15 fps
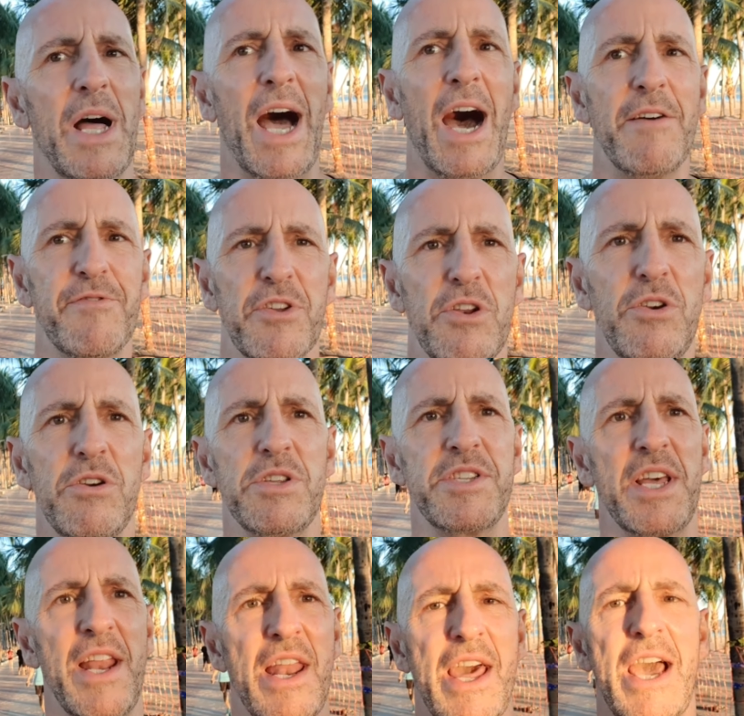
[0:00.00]
afternoon,
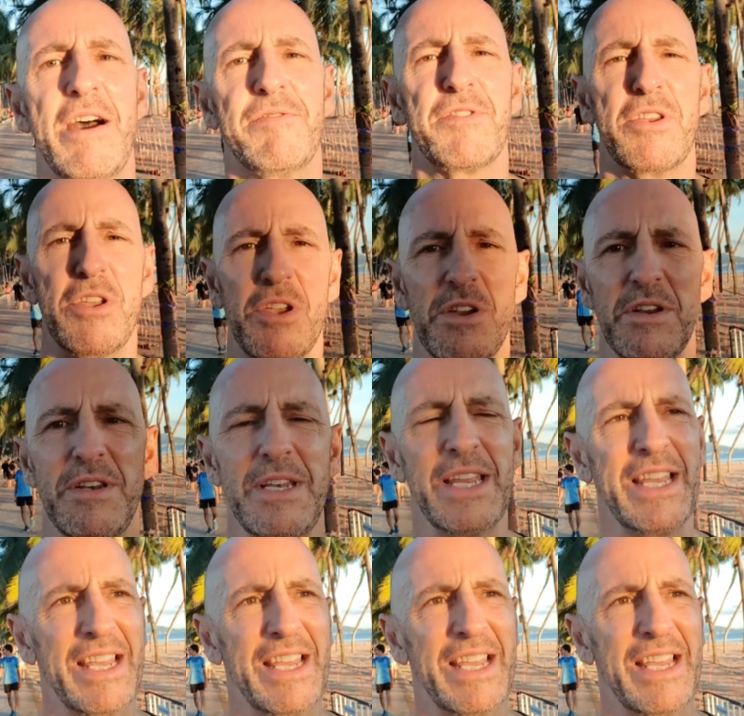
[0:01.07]
Saturday afternoon.